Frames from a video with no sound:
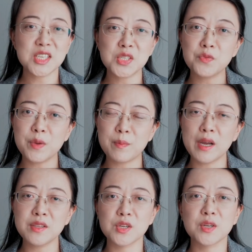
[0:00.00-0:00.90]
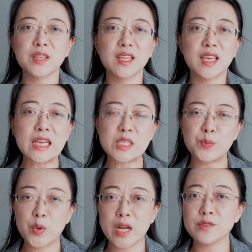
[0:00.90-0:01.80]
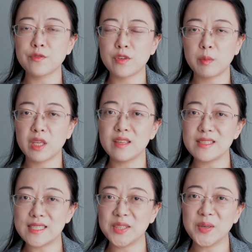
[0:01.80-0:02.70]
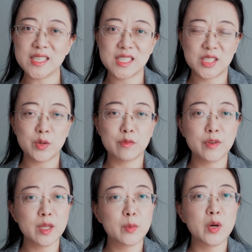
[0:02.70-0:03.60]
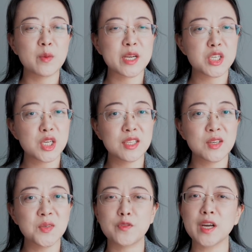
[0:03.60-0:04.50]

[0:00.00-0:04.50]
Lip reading: Just a reminder, the ExpressVPN deal is still available on my channel.